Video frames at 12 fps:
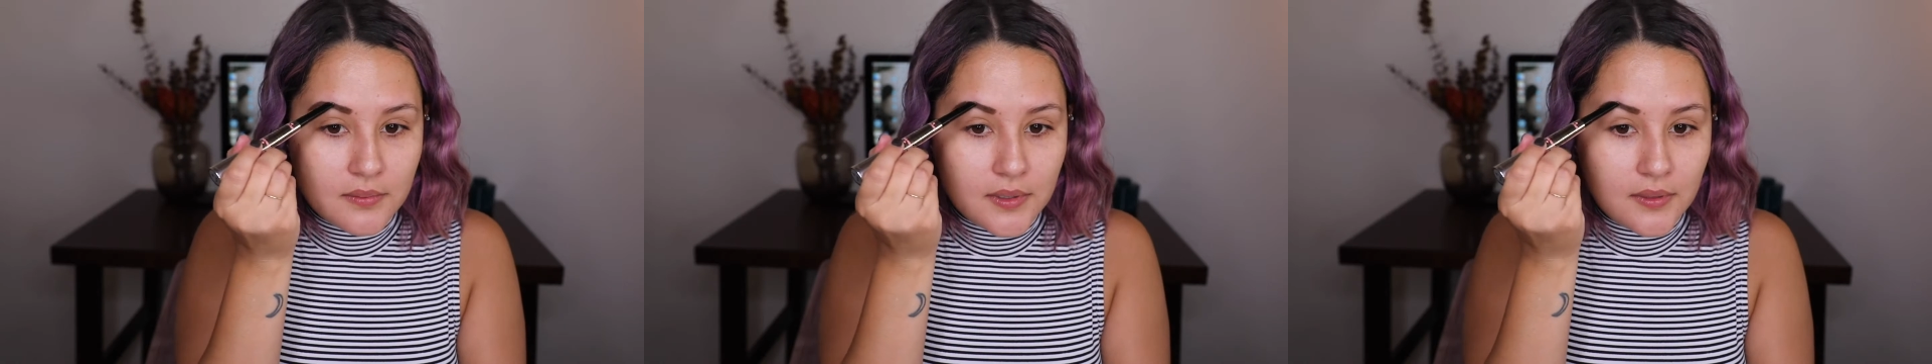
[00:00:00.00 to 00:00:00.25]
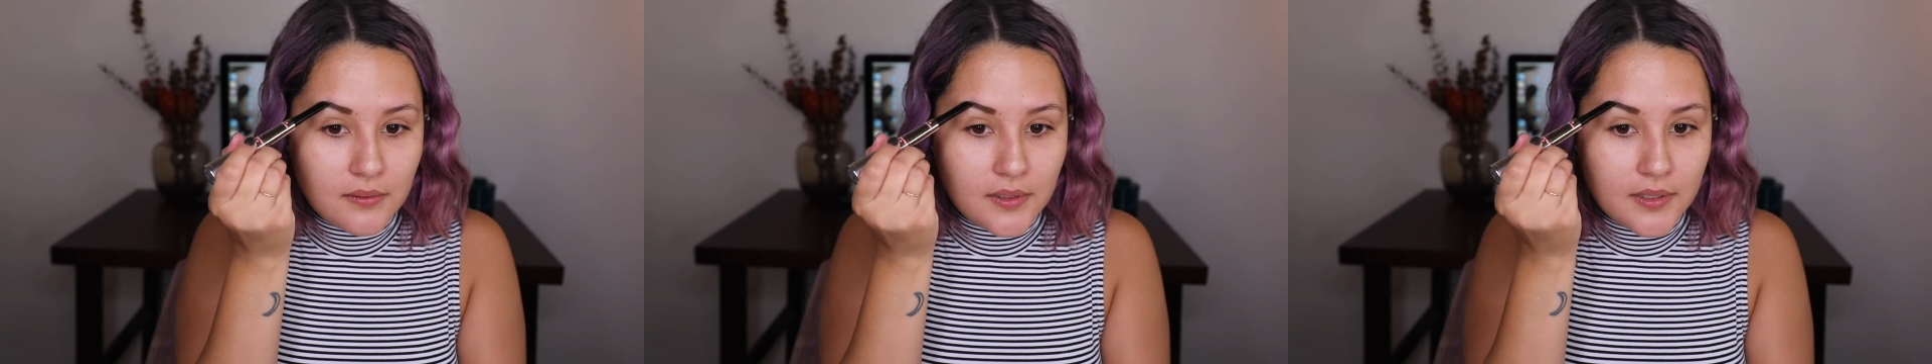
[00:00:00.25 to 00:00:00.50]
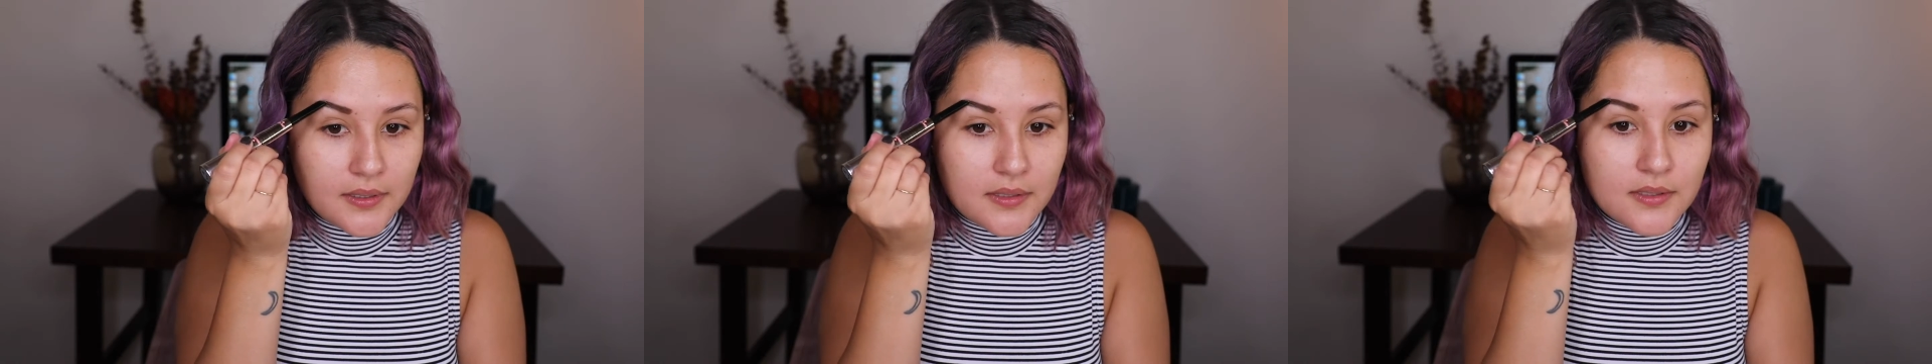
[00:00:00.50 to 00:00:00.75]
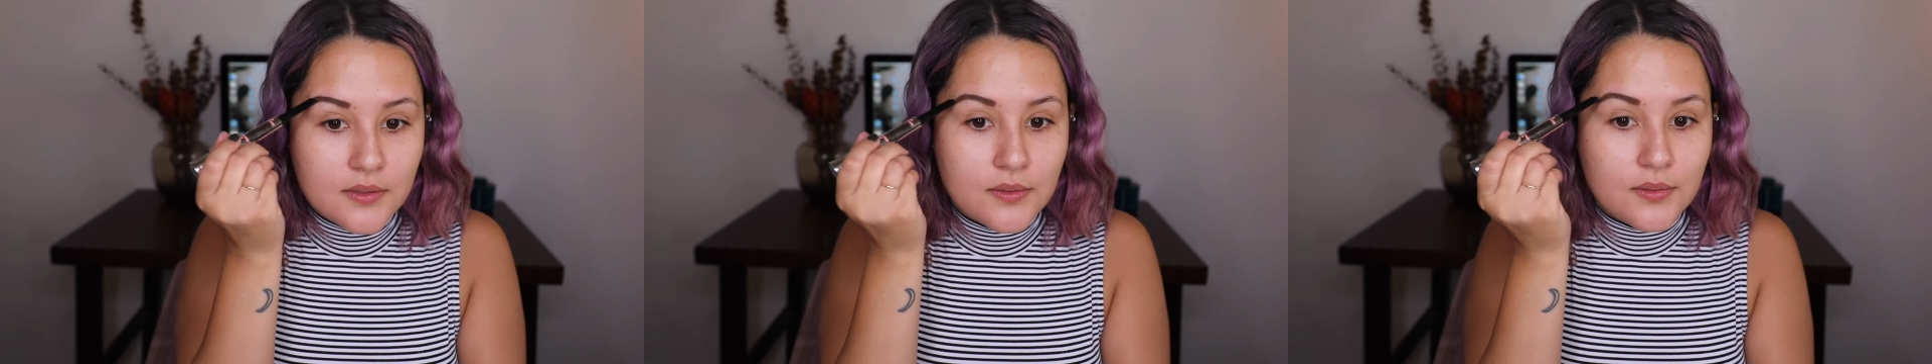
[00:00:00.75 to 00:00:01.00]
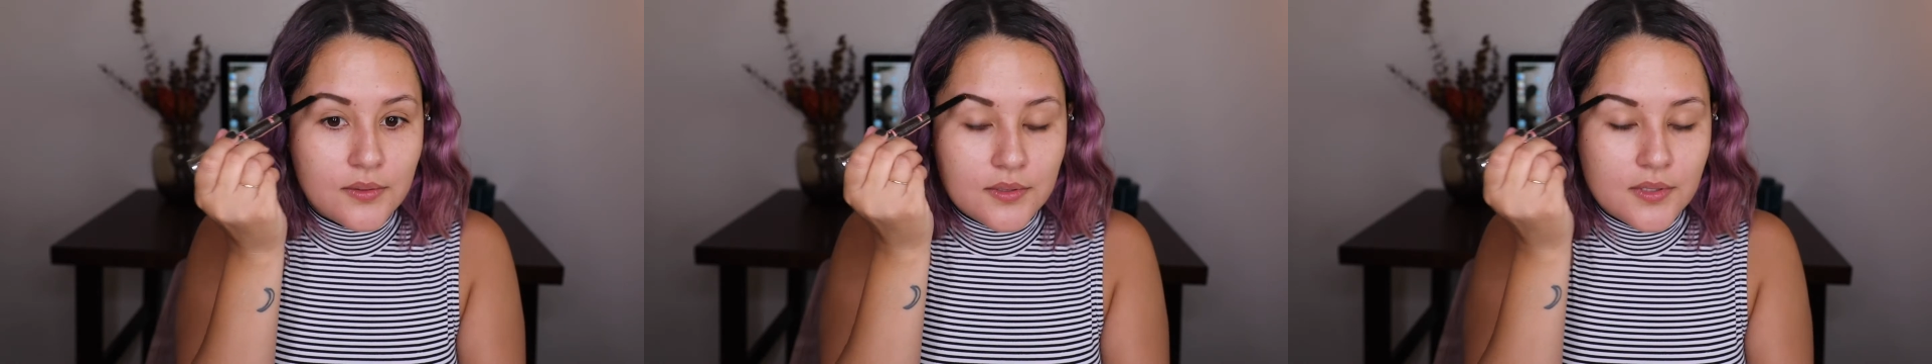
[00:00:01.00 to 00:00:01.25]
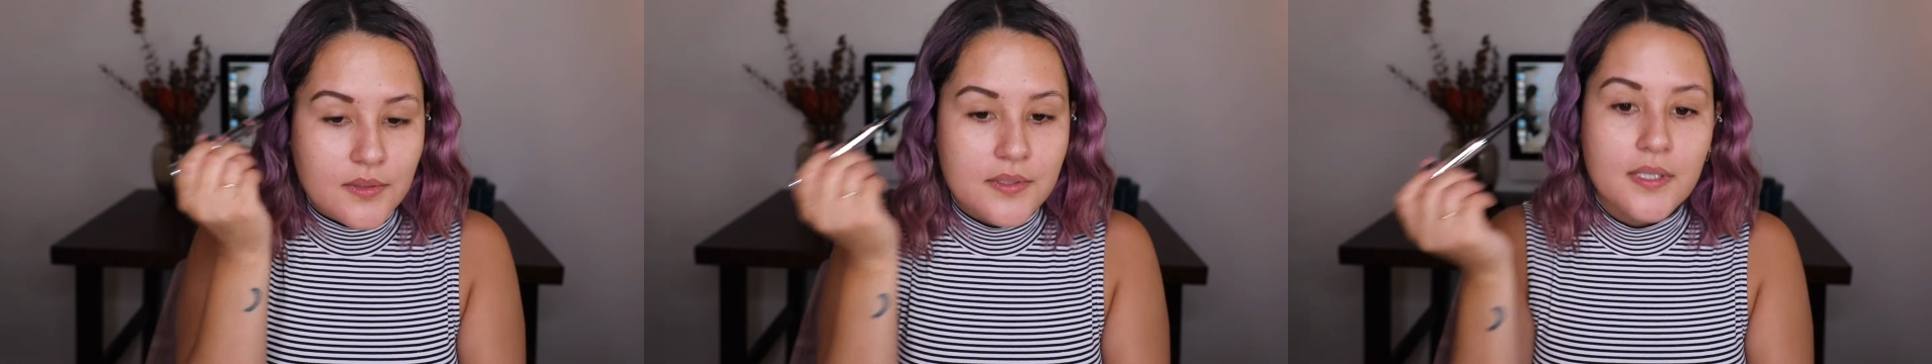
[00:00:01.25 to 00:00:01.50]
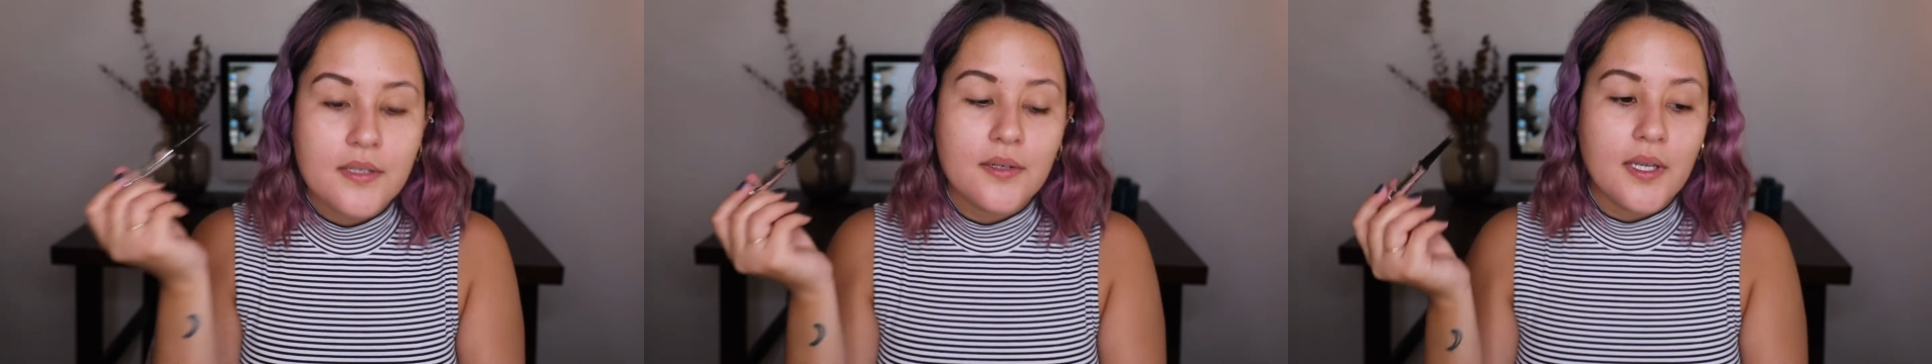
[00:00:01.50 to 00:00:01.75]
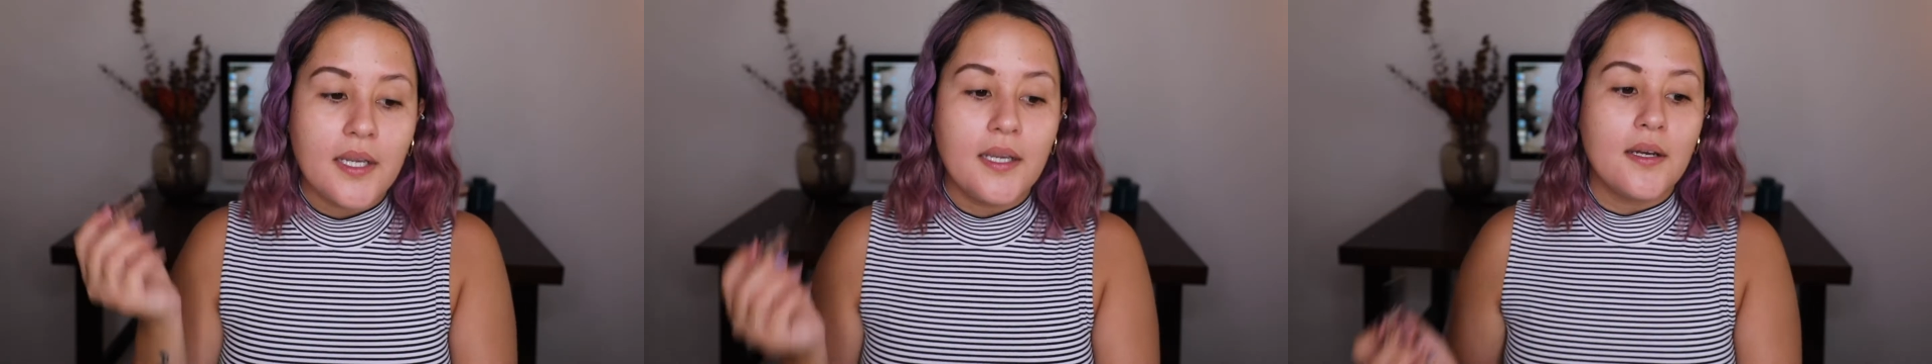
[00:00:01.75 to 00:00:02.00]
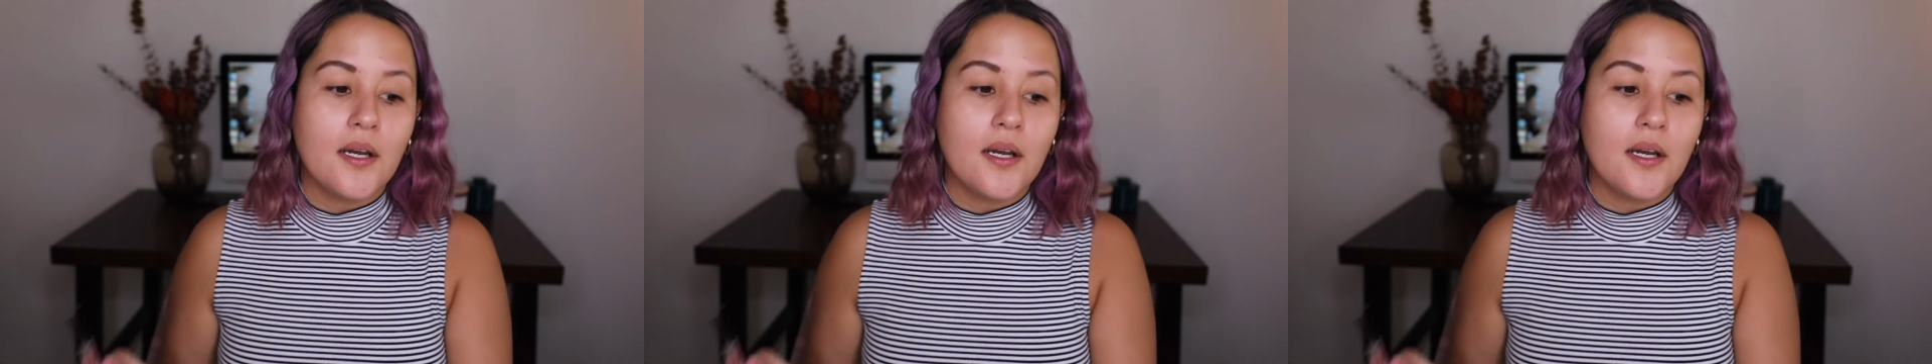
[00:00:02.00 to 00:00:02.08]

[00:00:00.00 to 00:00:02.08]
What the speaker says: be going into school, so I was like, okay,